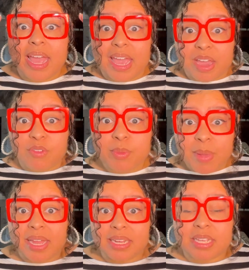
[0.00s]

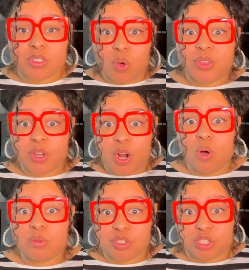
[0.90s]
everybody is on their
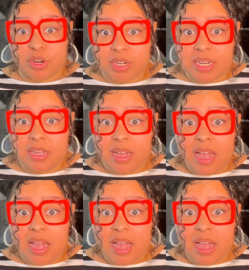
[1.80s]
own journey.